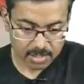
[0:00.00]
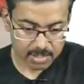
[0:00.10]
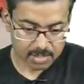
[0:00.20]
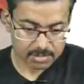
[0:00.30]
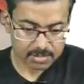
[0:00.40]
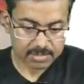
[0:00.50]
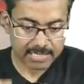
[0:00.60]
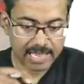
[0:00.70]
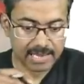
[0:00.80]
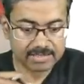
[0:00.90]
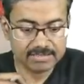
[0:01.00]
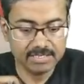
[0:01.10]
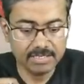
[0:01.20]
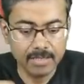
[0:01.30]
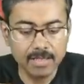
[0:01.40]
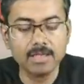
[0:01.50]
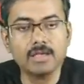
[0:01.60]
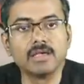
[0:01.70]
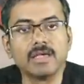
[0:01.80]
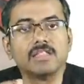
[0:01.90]
uh, galaxy,
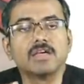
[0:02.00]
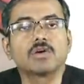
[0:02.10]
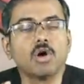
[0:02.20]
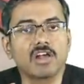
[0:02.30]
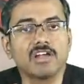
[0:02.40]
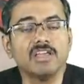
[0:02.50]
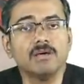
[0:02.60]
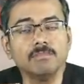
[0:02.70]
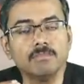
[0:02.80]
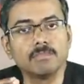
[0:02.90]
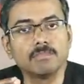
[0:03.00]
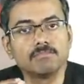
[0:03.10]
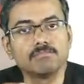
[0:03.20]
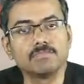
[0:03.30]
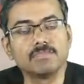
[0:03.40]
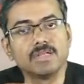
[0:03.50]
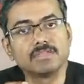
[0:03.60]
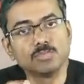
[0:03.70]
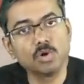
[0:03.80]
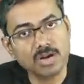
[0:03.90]
in the corneum,
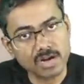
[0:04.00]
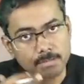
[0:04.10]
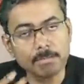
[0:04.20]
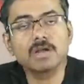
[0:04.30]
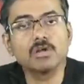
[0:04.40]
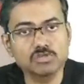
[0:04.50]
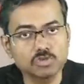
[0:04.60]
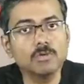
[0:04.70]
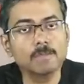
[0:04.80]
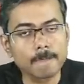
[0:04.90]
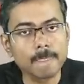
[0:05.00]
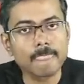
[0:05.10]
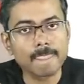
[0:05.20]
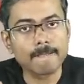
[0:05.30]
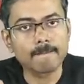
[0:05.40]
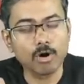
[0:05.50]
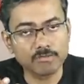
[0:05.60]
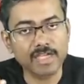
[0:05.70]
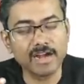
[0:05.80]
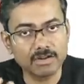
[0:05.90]
there's more number also
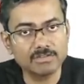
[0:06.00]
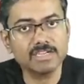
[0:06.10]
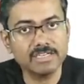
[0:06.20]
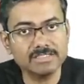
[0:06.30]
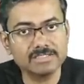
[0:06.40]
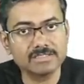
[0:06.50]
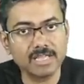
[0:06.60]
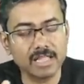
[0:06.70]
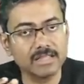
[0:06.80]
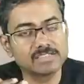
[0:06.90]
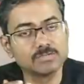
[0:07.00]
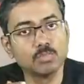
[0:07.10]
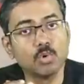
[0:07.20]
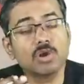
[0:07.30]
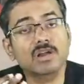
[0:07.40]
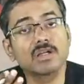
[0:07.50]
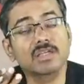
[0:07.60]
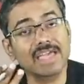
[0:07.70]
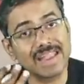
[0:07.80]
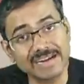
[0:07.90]
of keratinocytes and there's more
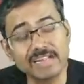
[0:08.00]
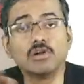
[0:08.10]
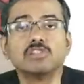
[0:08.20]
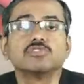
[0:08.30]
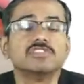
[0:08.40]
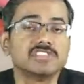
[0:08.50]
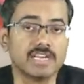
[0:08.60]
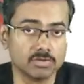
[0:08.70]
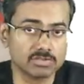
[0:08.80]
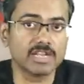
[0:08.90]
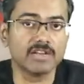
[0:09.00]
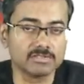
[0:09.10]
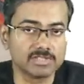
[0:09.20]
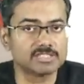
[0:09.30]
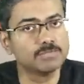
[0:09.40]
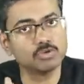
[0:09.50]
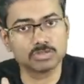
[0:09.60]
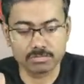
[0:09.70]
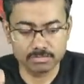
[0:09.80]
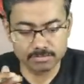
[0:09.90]
keratin also inside those keratinocytes,
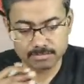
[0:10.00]
both.